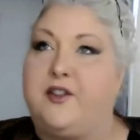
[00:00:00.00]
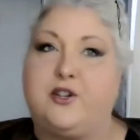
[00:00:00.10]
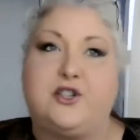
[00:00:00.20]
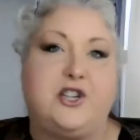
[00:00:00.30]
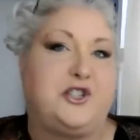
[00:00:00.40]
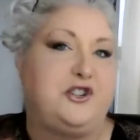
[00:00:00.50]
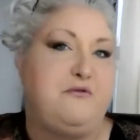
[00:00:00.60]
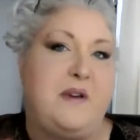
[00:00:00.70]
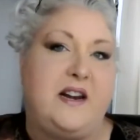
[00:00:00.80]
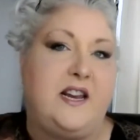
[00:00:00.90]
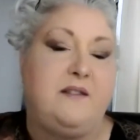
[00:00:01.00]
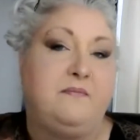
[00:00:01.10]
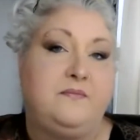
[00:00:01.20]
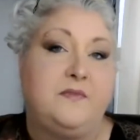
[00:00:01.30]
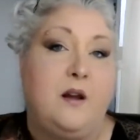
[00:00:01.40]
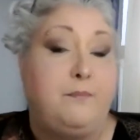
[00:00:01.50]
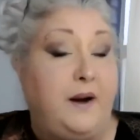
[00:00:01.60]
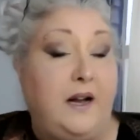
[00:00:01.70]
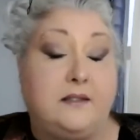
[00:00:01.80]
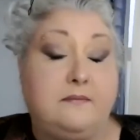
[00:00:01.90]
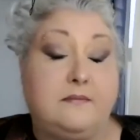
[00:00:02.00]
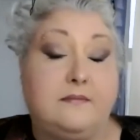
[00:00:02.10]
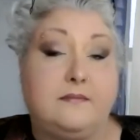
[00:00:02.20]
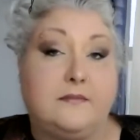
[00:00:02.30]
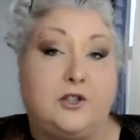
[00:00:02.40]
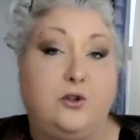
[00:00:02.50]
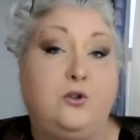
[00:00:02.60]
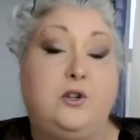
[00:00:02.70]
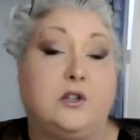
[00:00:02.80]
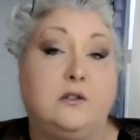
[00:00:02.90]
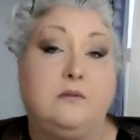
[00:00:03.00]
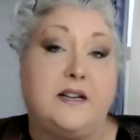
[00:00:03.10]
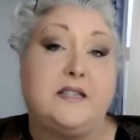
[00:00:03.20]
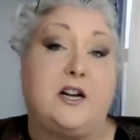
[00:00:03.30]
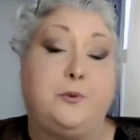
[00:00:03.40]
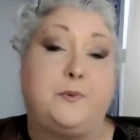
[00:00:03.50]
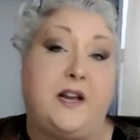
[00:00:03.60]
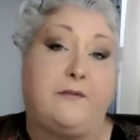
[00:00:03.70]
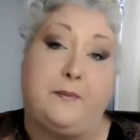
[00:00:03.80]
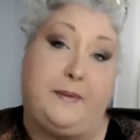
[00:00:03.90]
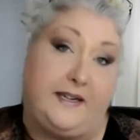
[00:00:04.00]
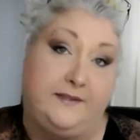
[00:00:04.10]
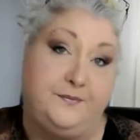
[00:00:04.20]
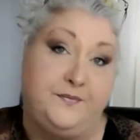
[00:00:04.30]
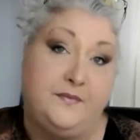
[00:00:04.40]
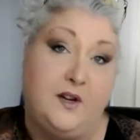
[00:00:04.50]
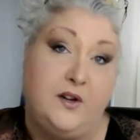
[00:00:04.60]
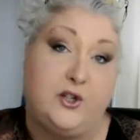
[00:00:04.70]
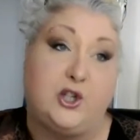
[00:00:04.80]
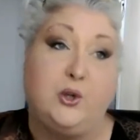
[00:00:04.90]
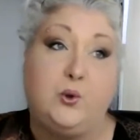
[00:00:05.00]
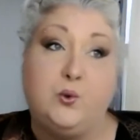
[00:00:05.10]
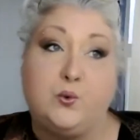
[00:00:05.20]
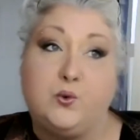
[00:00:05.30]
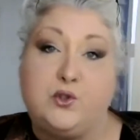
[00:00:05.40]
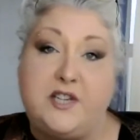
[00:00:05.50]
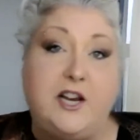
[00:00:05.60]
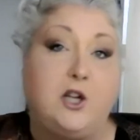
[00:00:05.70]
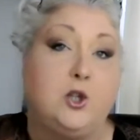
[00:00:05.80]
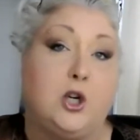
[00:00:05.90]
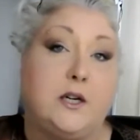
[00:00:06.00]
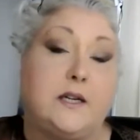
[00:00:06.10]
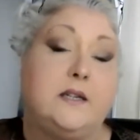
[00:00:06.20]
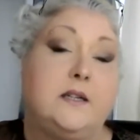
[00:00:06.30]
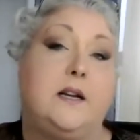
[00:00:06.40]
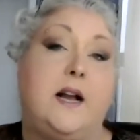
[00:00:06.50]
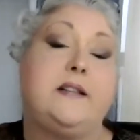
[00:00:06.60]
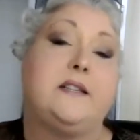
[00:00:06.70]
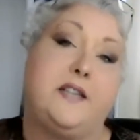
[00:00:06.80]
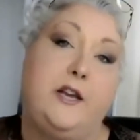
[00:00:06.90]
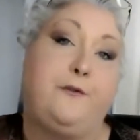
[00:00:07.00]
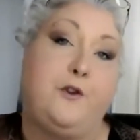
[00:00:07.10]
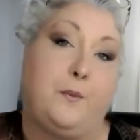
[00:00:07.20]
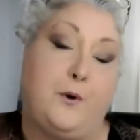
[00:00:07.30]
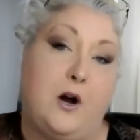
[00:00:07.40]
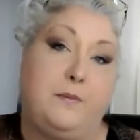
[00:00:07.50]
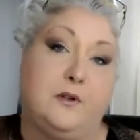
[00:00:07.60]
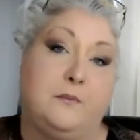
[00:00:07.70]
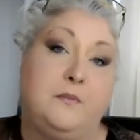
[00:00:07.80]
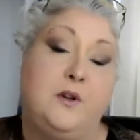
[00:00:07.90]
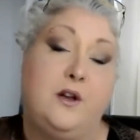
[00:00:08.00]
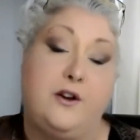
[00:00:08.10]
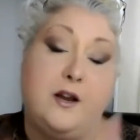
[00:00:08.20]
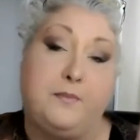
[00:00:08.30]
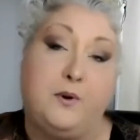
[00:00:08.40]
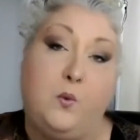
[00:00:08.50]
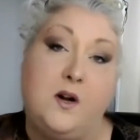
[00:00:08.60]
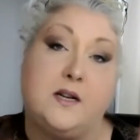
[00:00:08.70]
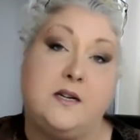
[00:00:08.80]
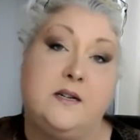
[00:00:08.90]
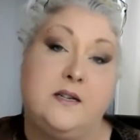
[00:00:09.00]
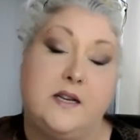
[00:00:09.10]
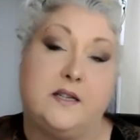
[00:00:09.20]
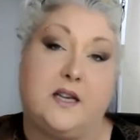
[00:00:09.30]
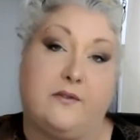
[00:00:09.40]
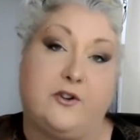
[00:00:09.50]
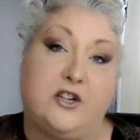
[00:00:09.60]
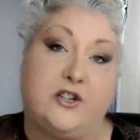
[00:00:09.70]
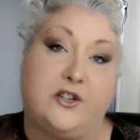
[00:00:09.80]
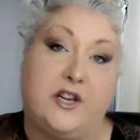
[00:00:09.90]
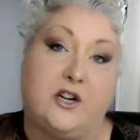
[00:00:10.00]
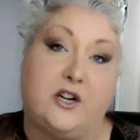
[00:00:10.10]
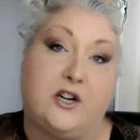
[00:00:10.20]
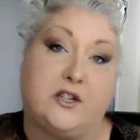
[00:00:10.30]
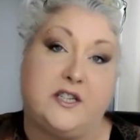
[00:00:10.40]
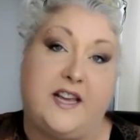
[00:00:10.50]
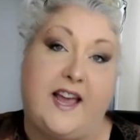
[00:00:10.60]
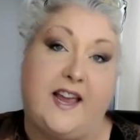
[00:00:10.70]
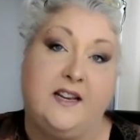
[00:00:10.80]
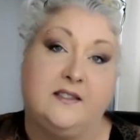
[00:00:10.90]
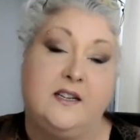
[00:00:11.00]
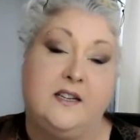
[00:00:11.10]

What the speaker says: there's just too many. But Google has helped everybody. So take a look and see if your problem, number one, is covered under the RTA.